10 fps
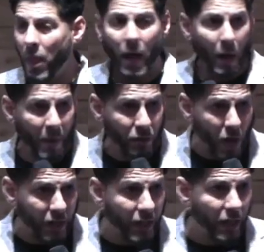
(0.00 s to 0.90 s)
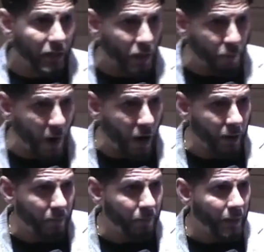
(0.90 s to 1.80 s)
Am I talking good so far?
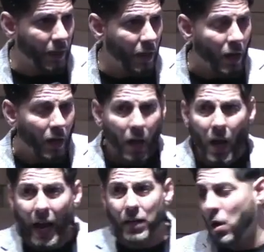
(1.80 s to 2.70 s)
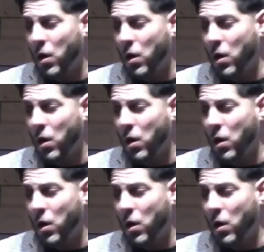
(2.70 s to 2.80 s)
And so